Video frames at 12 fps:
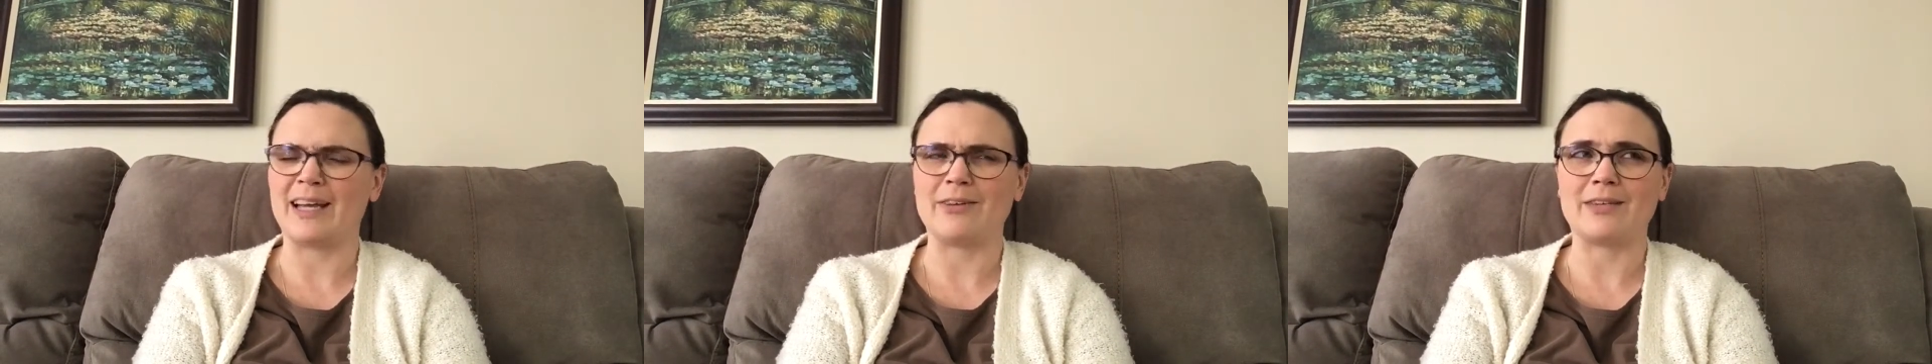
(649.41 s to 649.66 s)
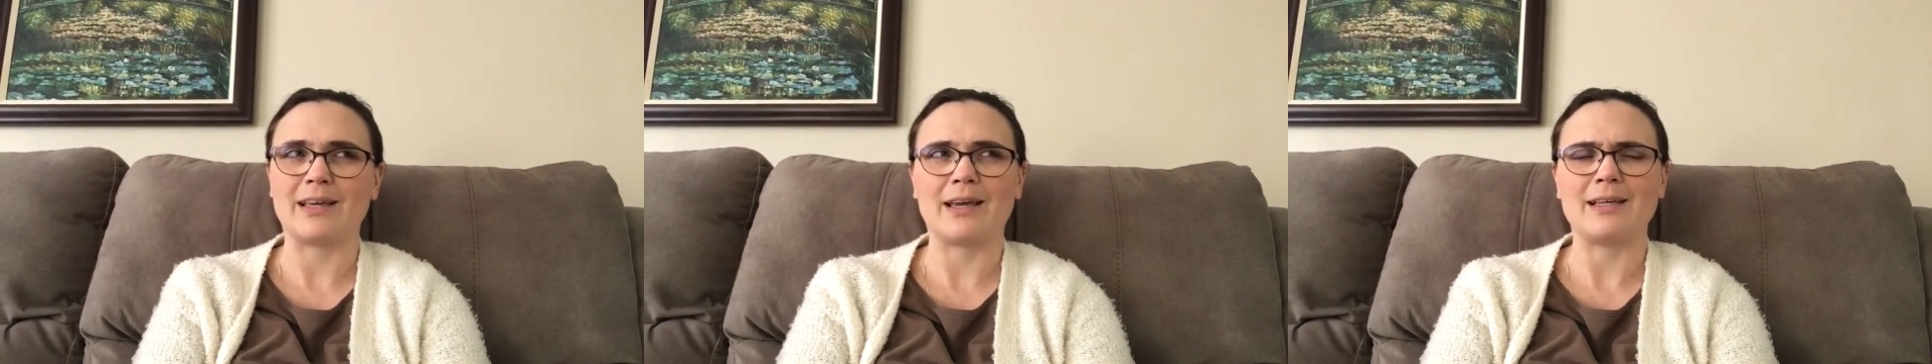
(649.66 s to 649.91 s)
I
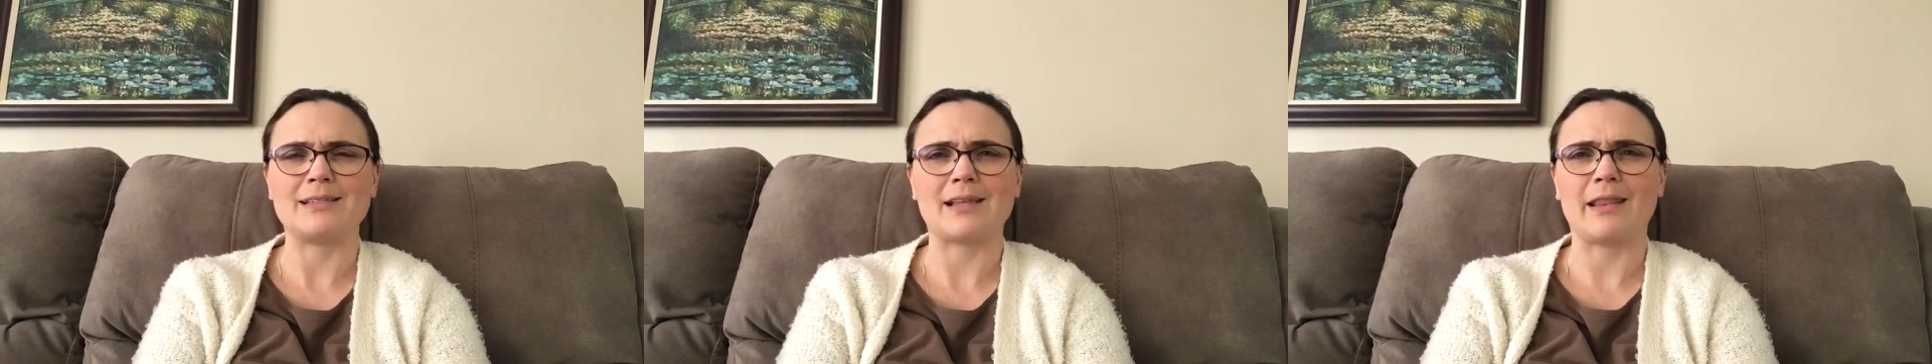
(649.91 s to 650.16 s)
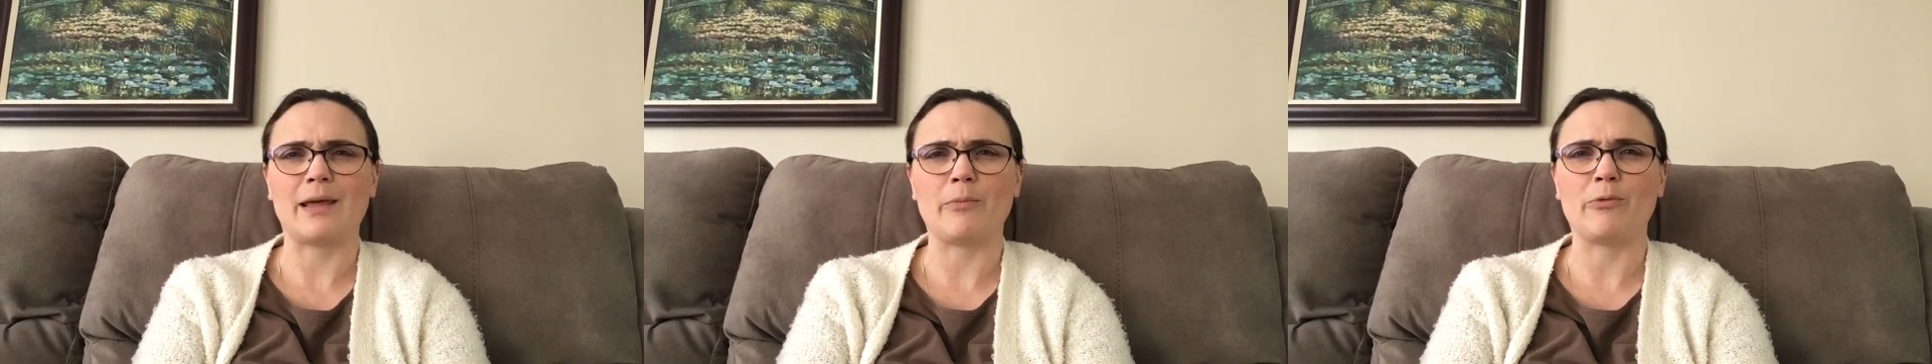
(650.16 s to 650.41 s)
don't think I
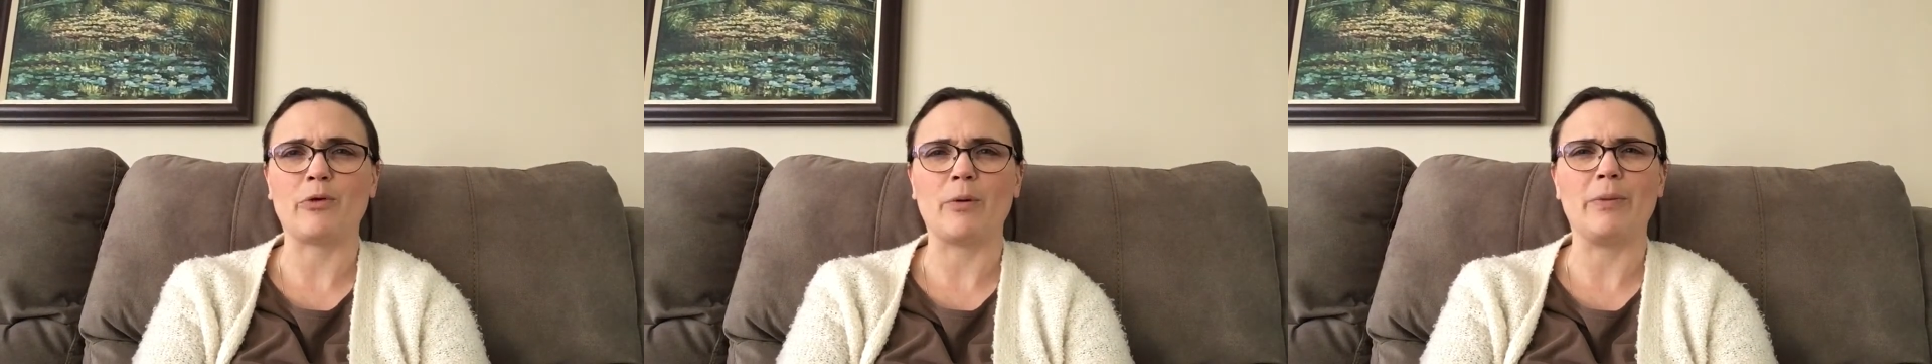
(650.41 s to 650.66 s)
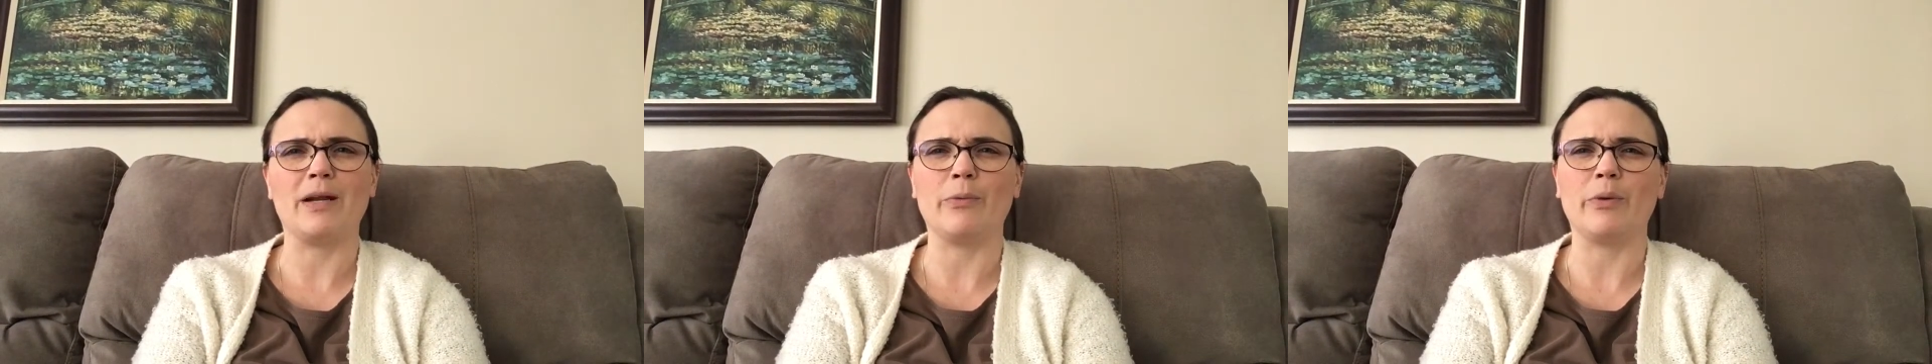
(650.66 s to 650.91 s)
said that before,
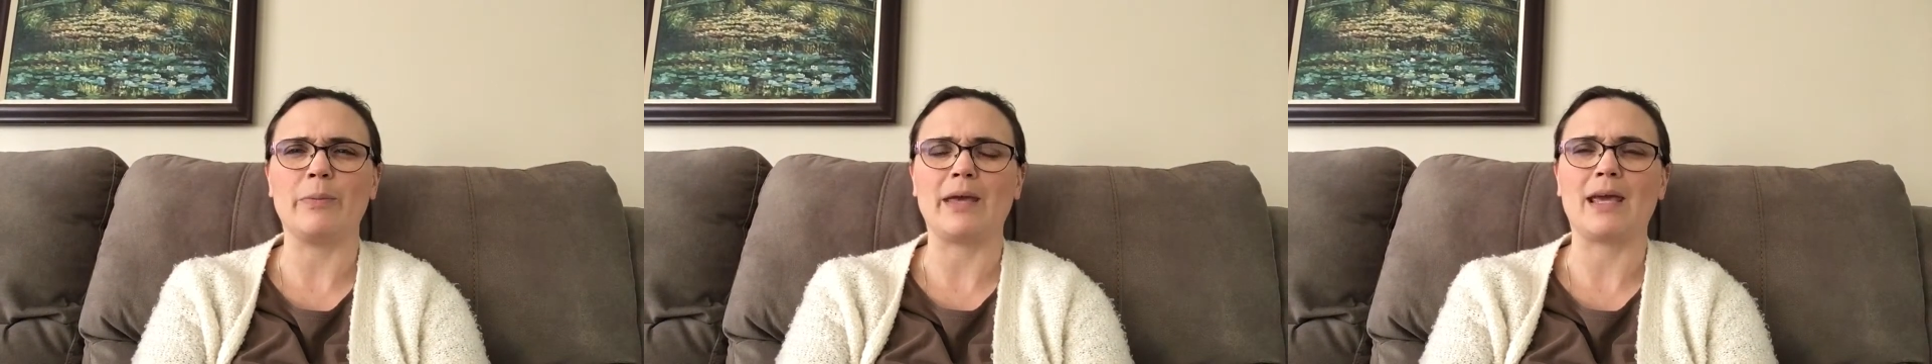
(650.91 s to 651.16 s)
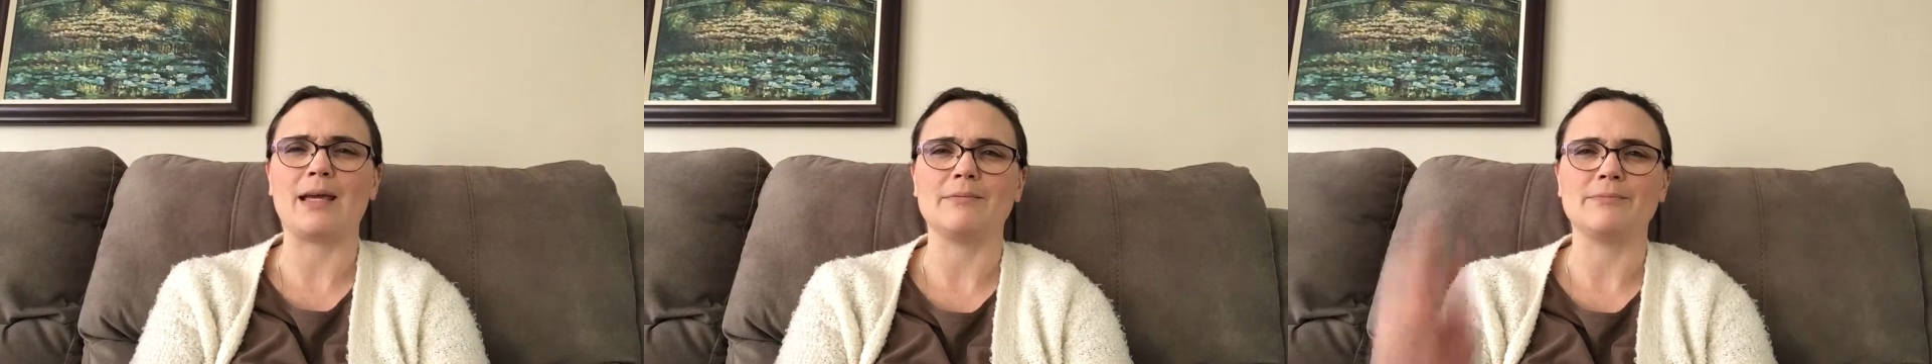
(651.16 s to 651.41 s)
but it will
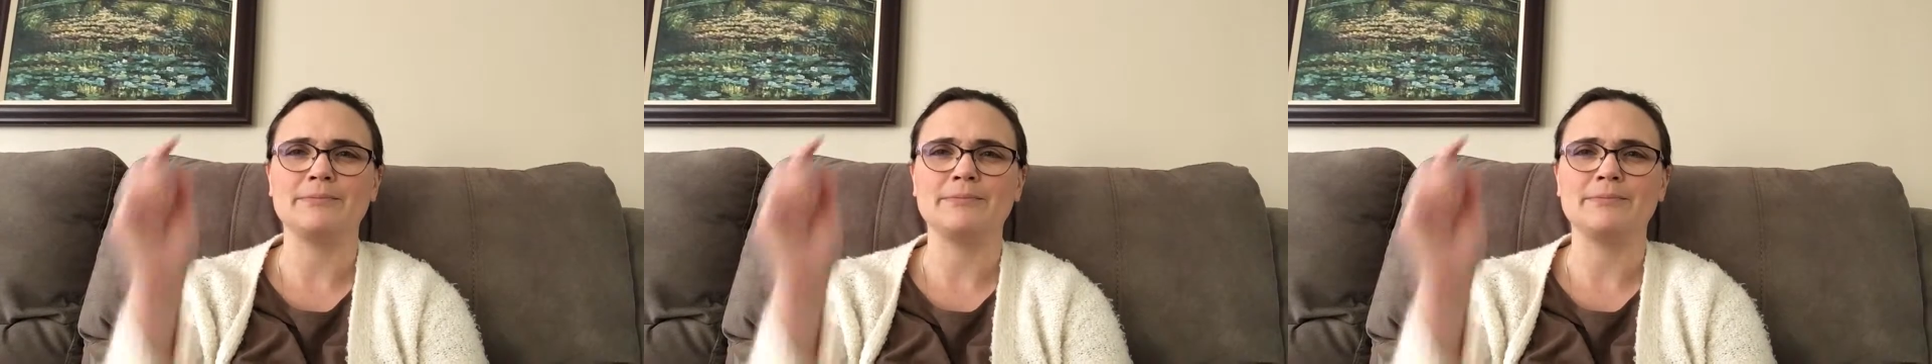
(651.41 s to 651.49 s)
be